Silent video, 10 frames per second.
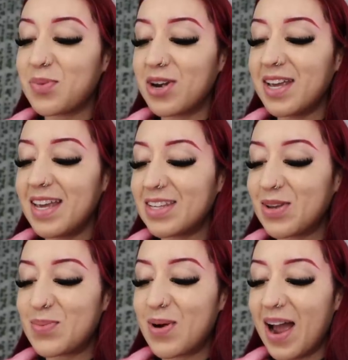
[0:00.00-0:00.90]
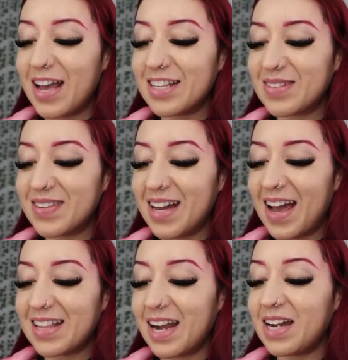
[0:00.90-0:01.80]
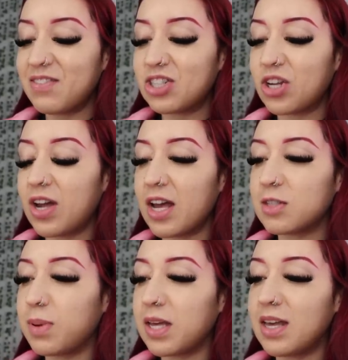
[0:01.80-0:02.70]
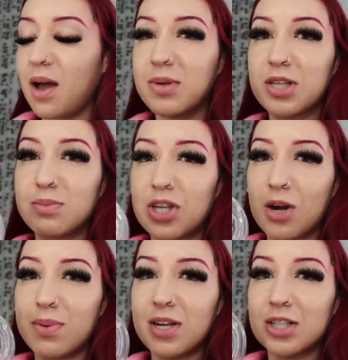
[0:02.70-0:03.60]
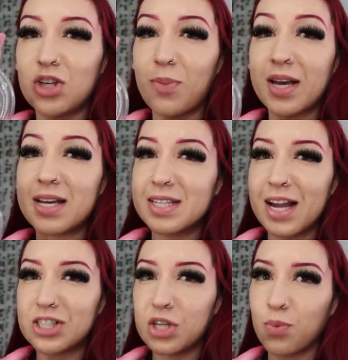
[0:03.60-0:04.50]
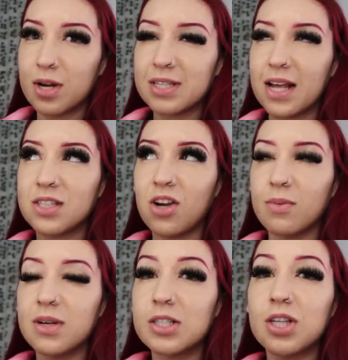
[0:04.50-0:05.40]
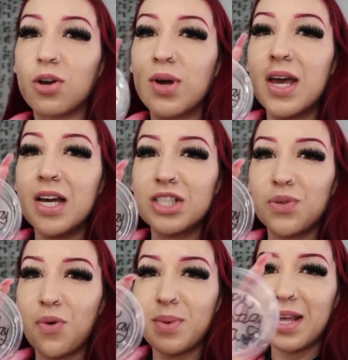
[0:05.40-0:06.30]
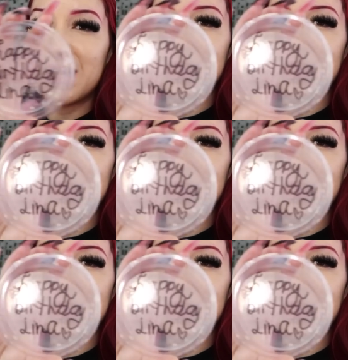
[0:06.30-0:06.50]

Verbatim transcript: morning he surprised me guys I didn't even show you guys but he got me some Starbucks so my cousin actually works at Starbucks so she wrote me like